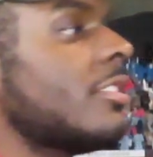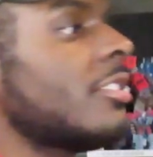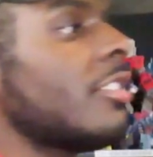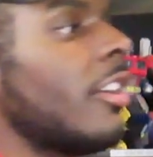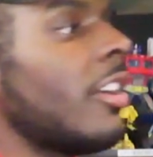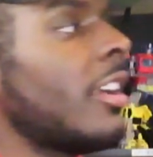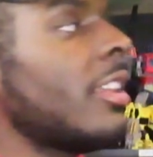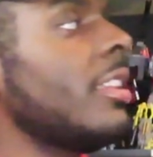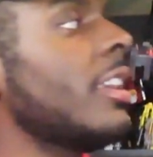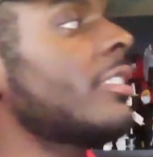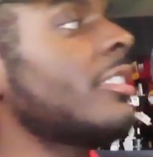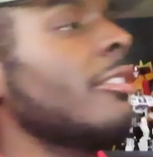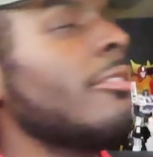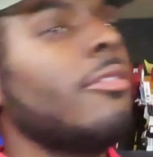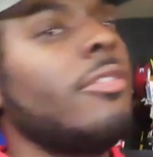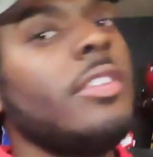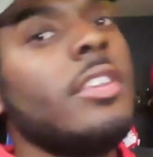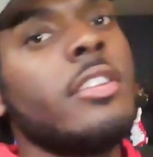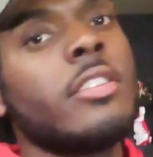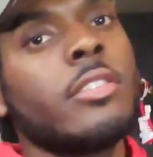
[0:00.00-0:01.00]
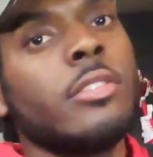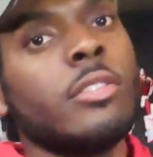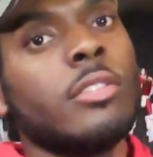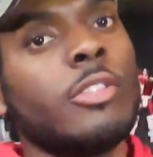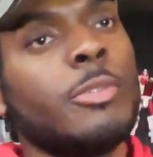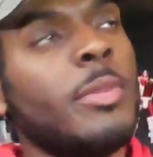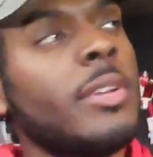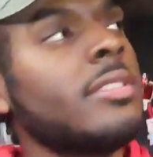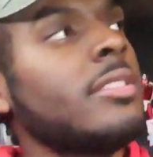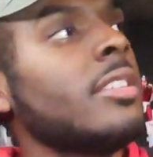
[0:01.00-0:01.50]
start collecting
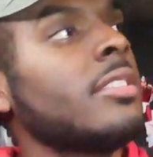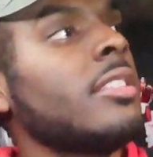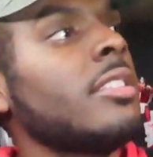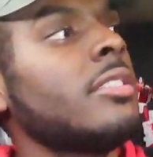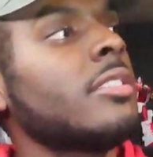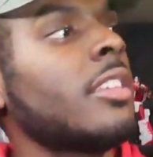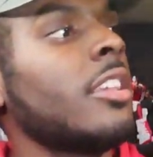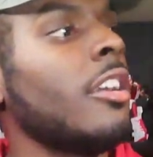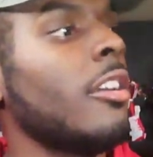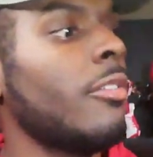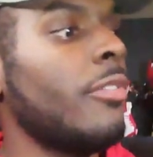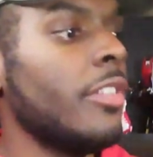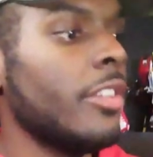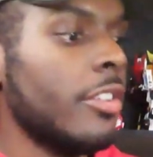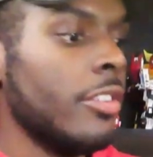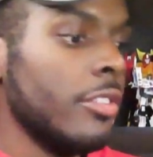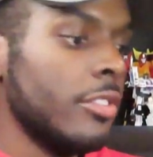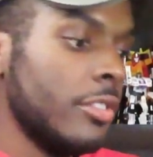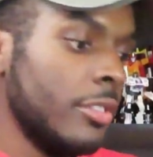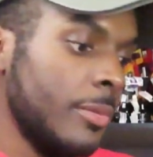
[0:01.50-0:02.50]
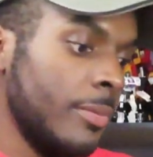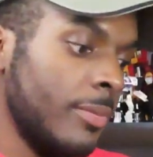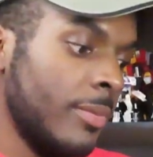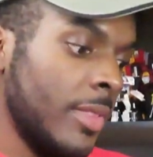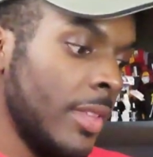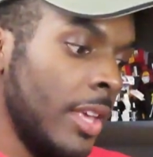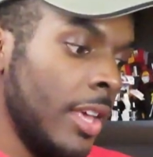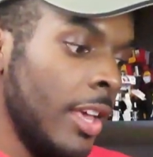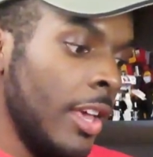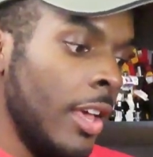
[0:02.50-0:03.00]
vehicles for my 16 scale figures.
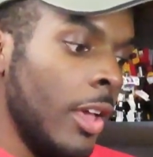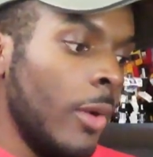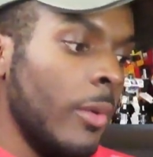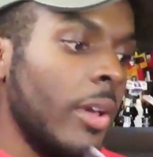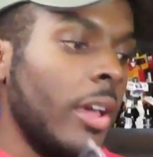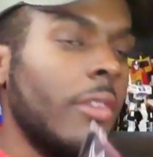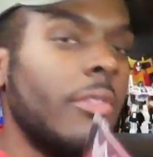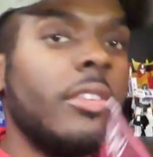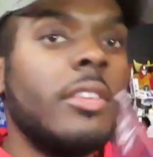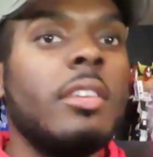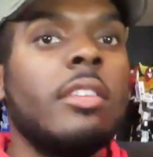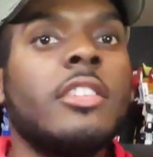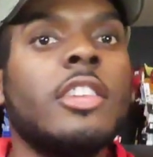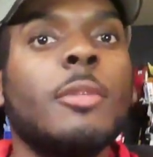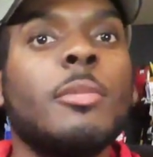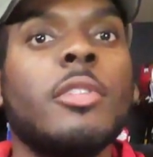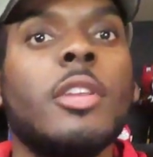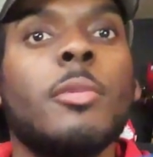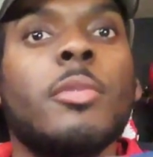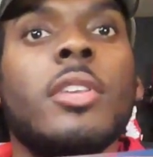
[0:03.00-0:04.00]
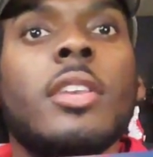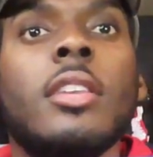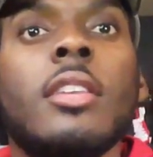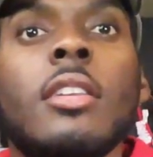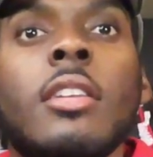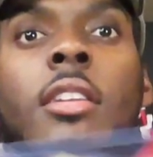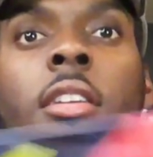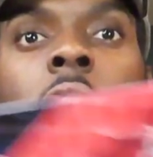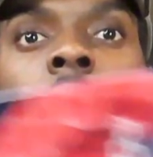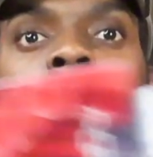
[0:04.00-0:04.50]
We have the WWE,